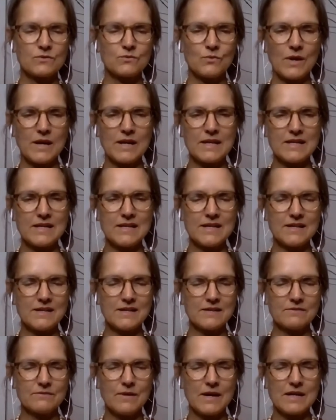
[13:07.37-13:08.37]
right
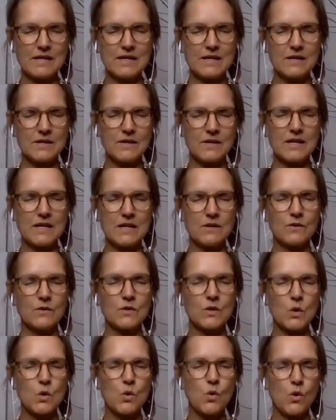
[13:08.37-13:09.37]
here in
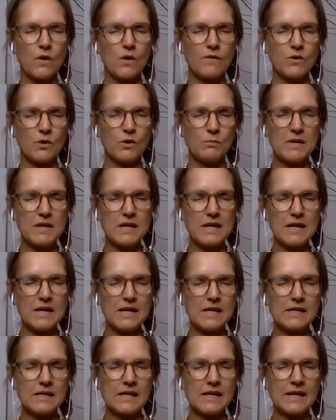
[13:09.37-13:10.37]
the core of your being.